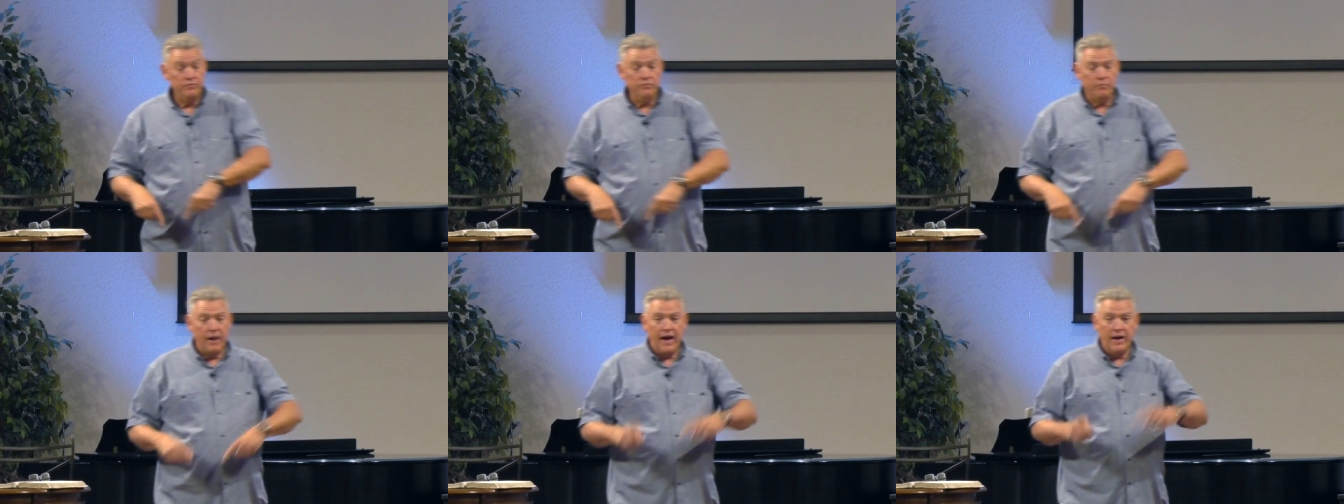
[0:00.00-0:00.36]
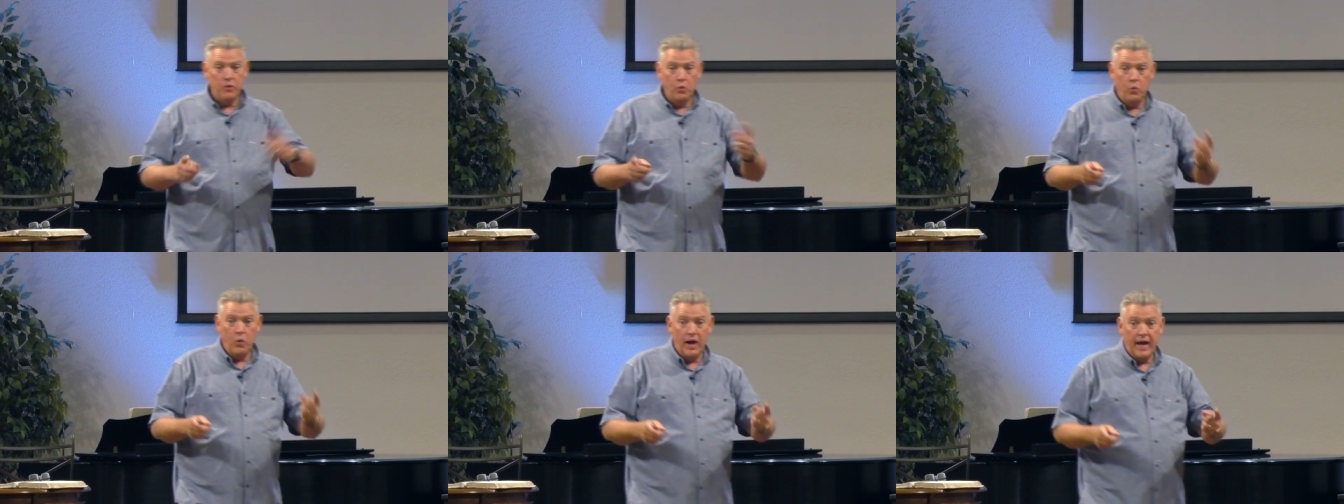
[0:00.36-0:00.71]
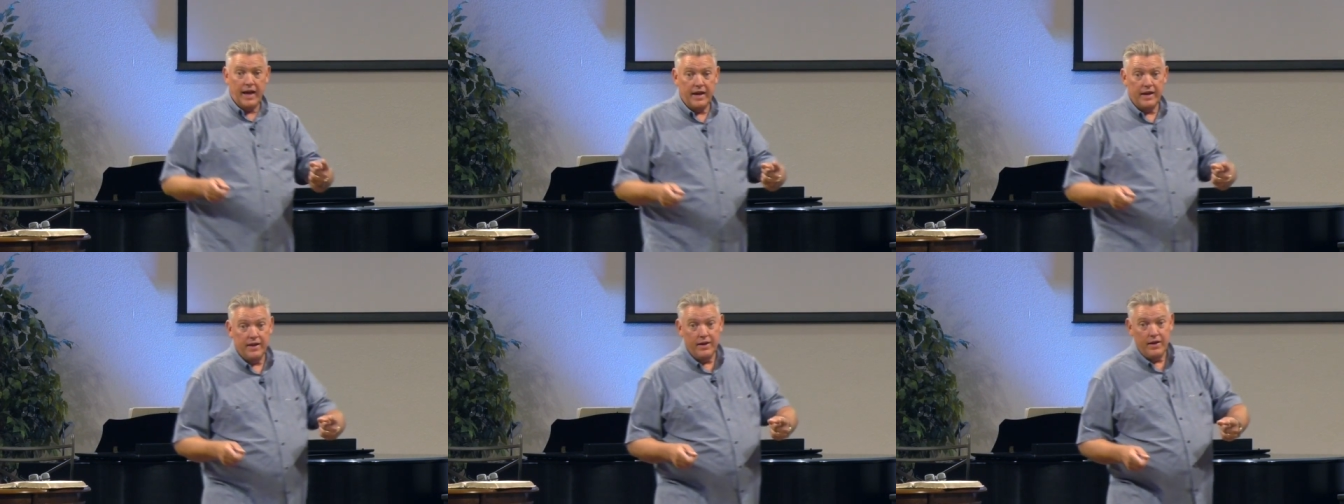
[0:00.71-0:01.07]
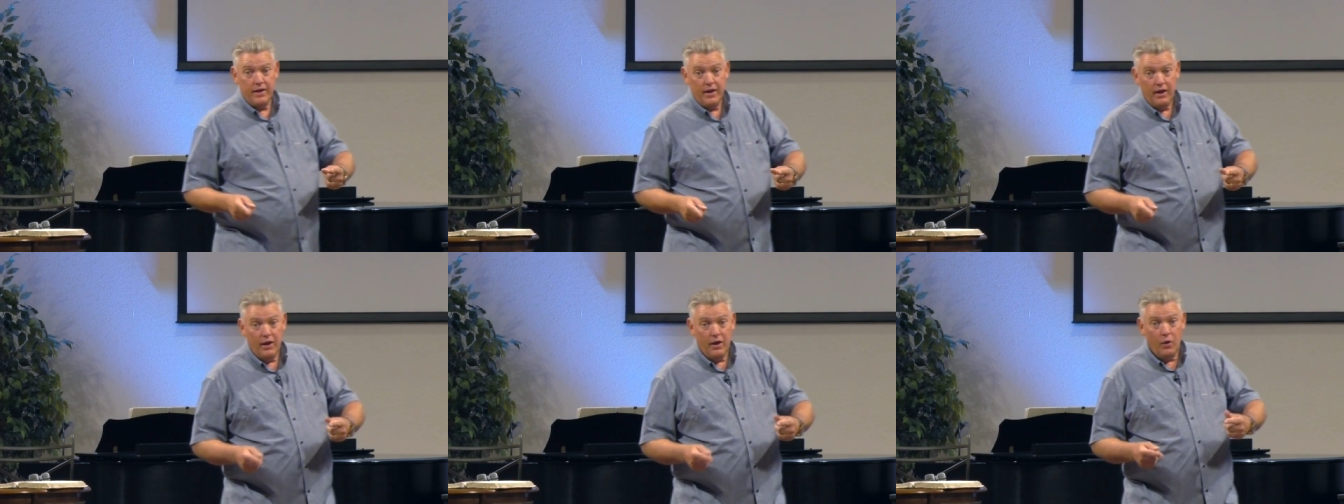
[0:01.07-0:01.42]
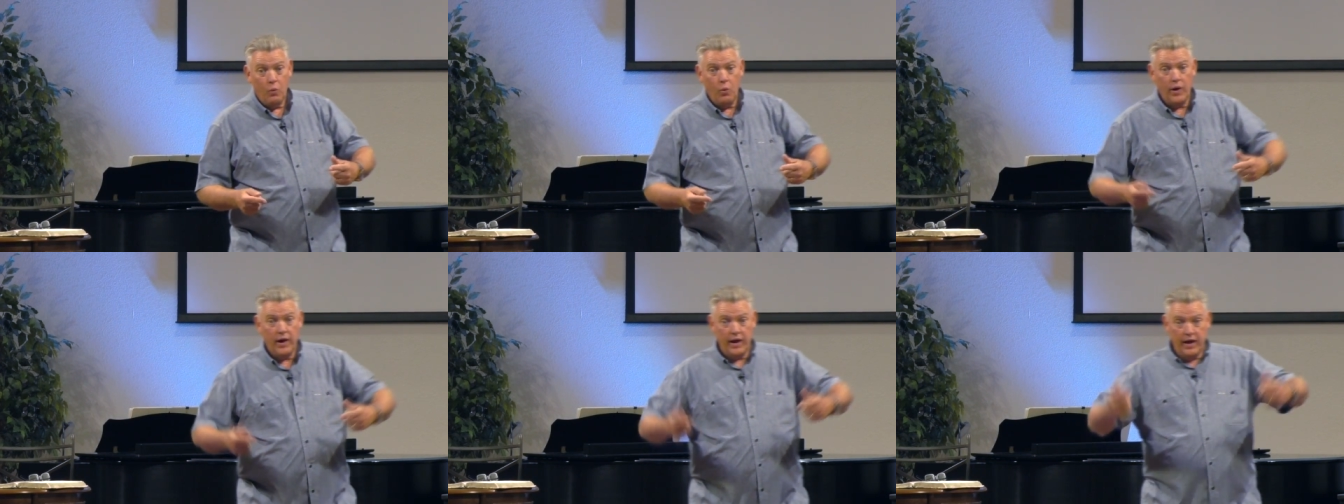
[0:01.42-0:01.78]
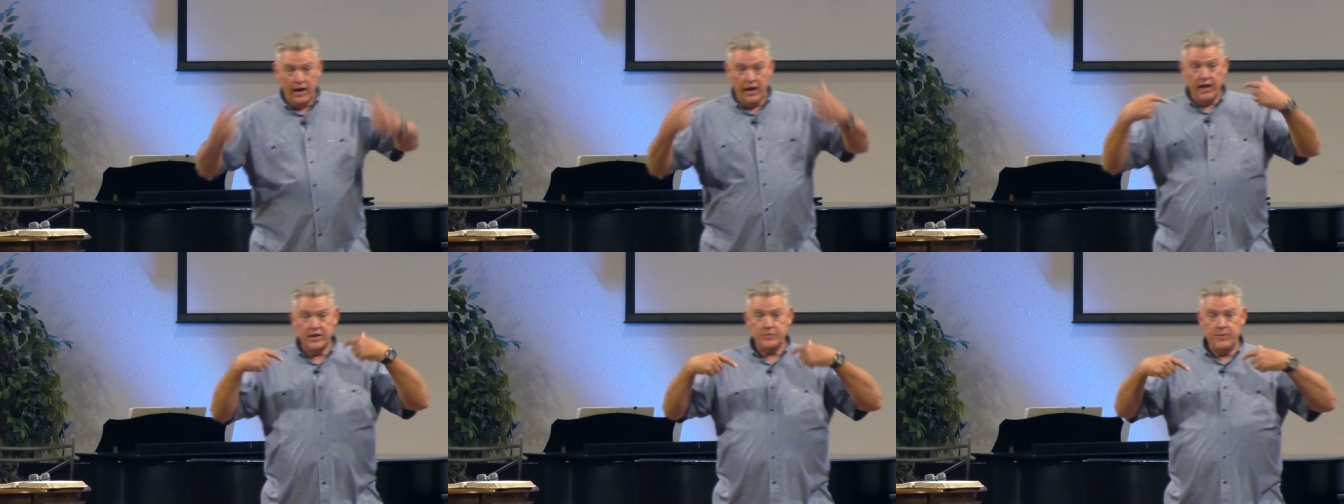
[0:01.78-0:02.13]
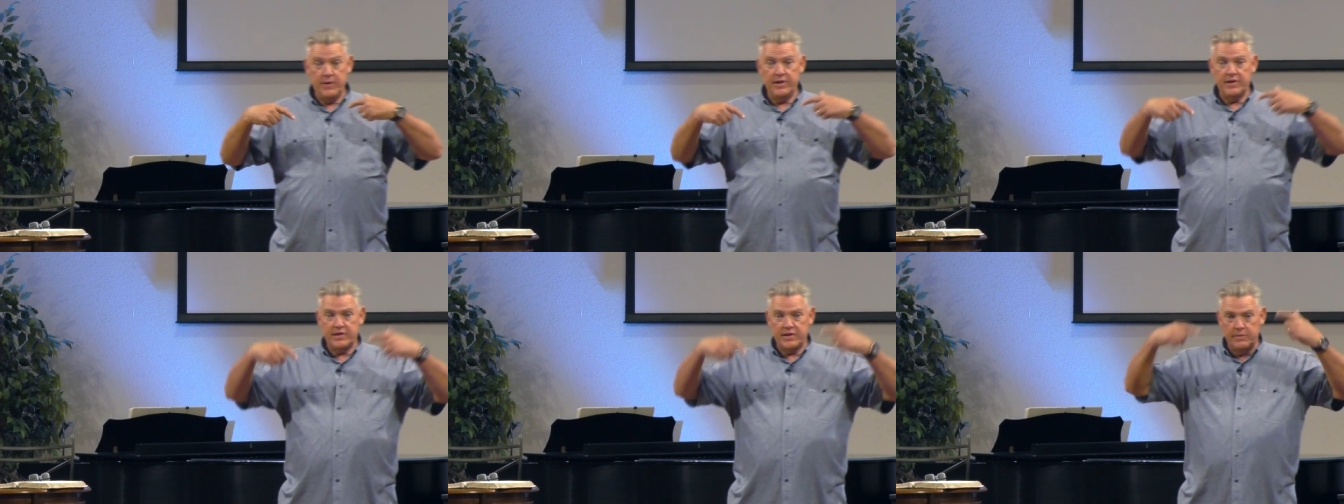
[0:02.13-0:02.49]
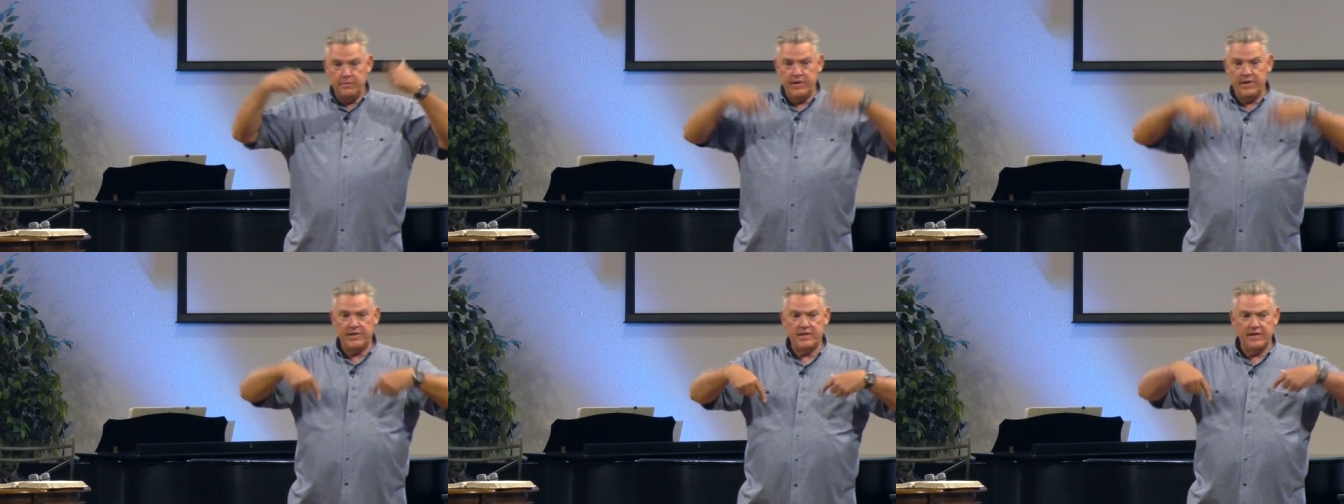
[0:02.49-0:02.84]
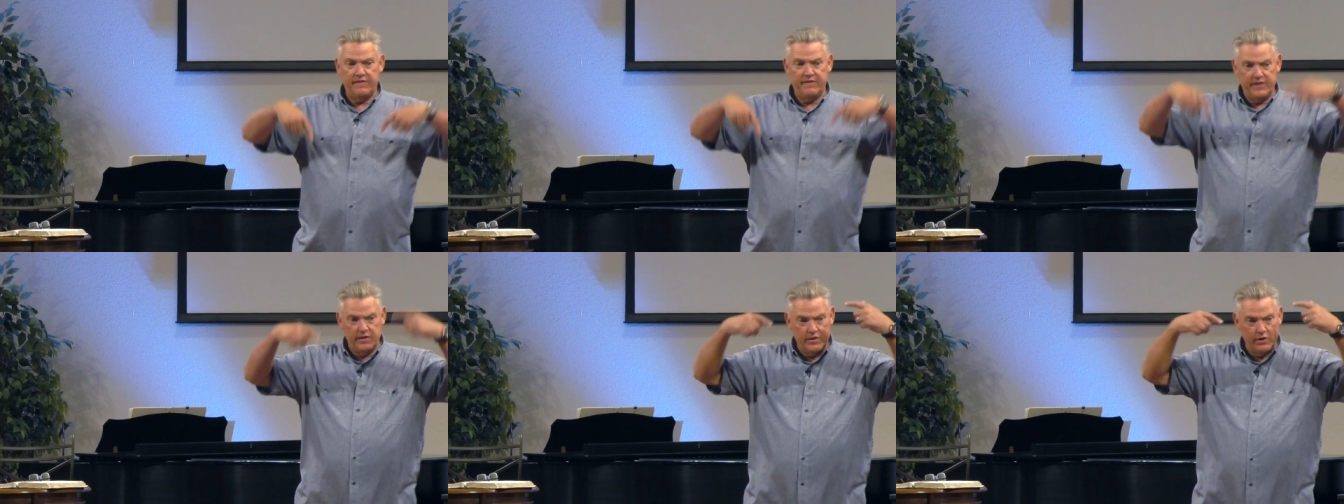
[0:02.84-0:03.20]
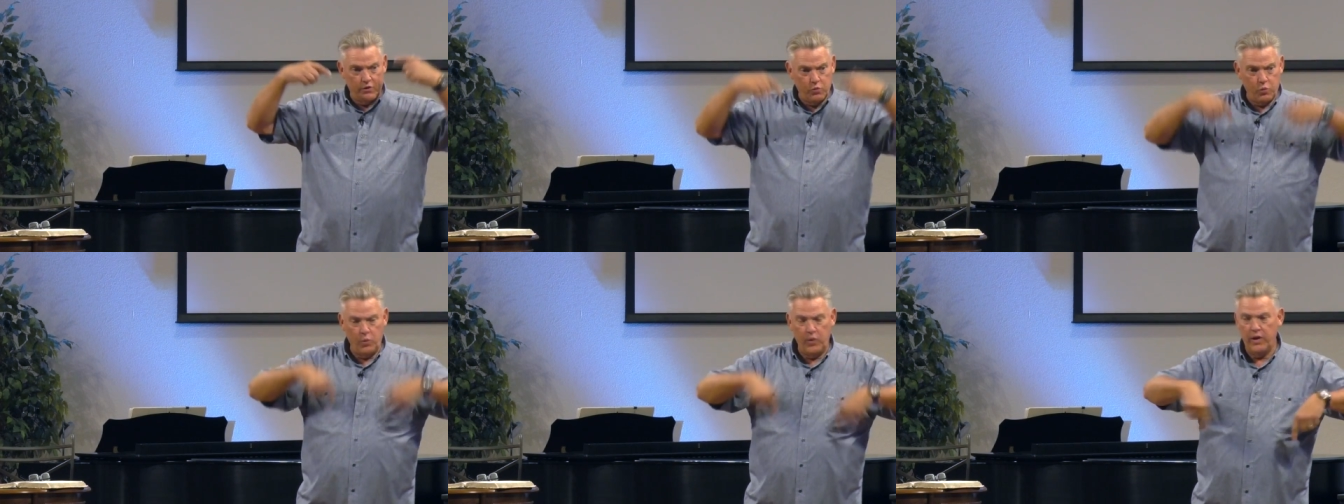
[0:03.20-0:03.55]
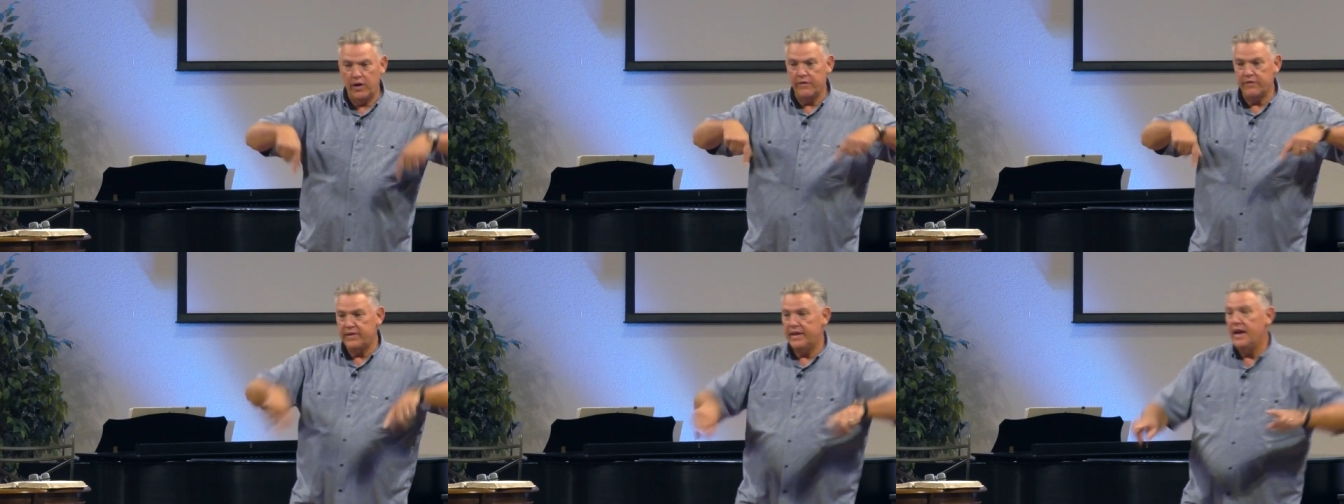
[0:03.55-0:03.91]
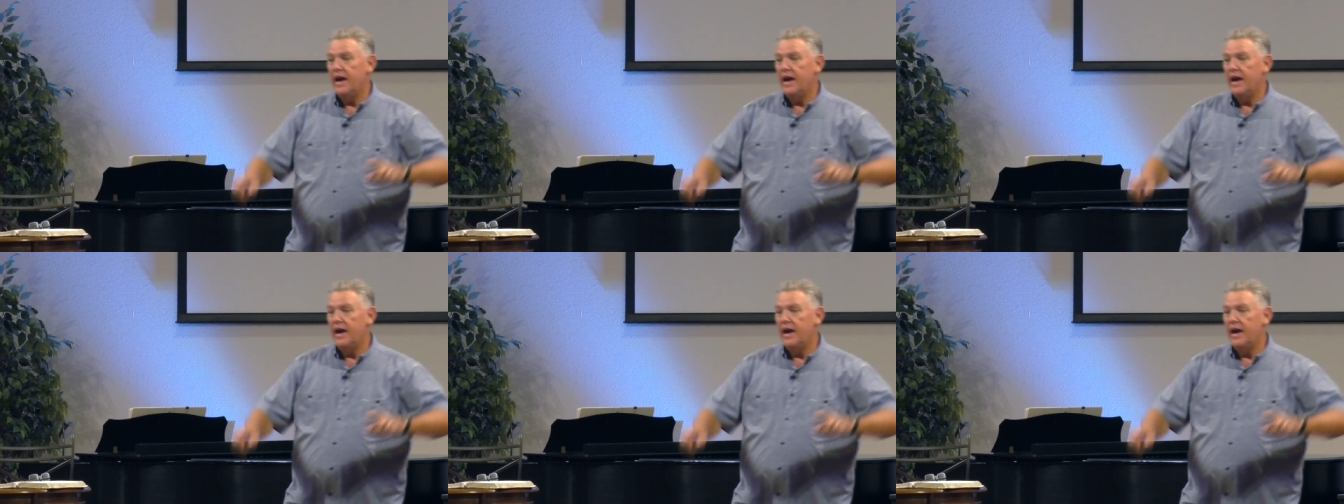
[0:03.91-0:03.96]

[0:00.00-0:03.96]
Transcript: By the way, when a husband is submissive to the will of